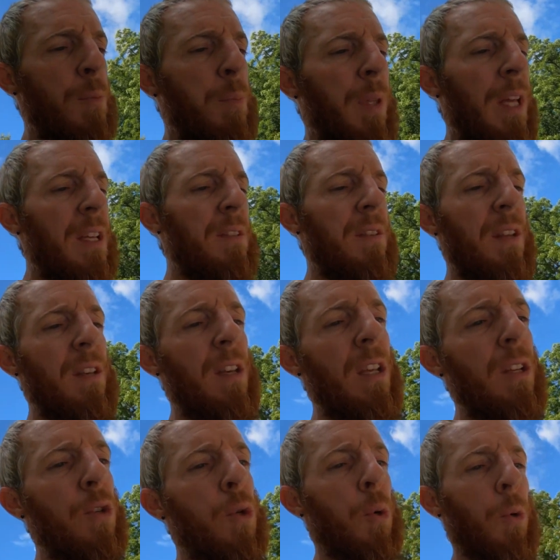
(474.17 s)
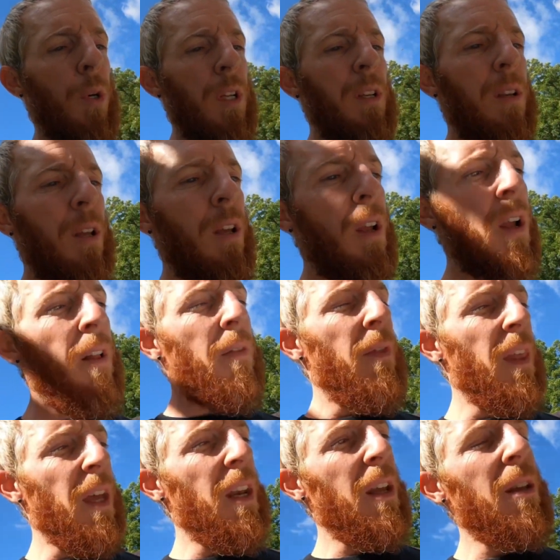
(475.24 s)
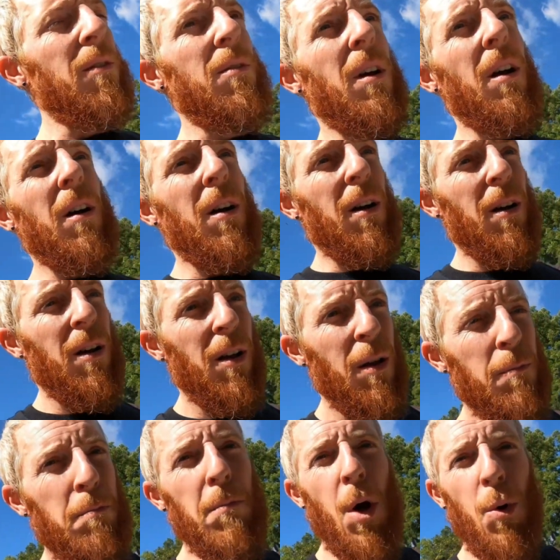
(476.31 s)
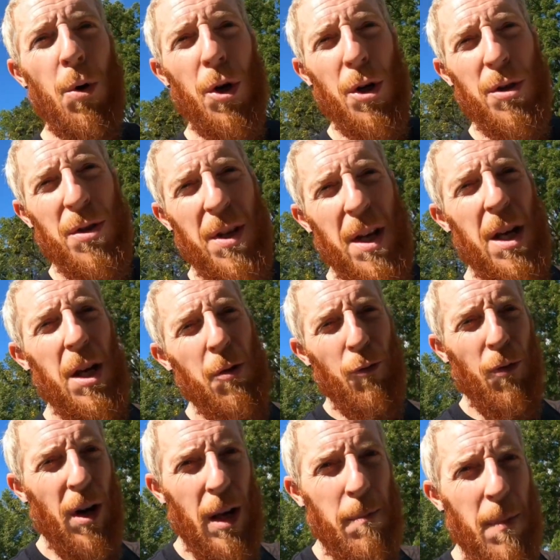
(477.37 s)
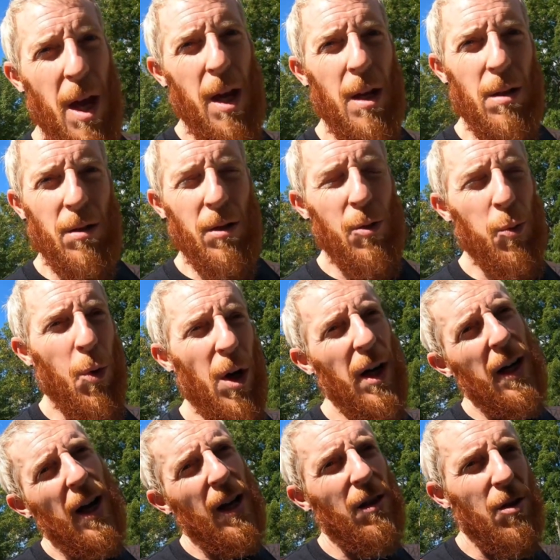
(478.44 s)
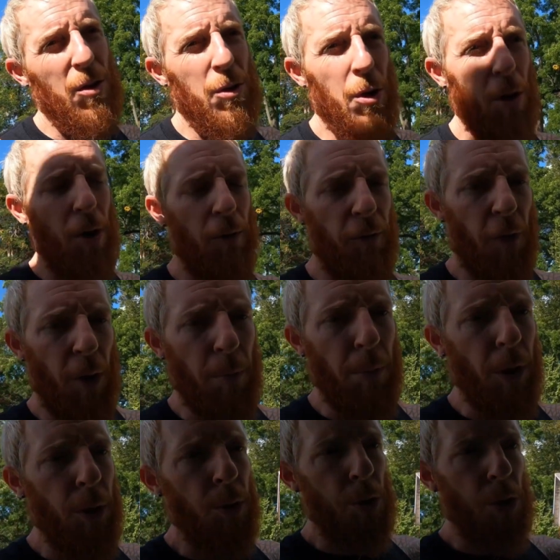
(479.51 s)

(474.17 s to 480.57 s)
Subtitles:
a place in Detroit that is Motor City Remains is where I got the starter for the blue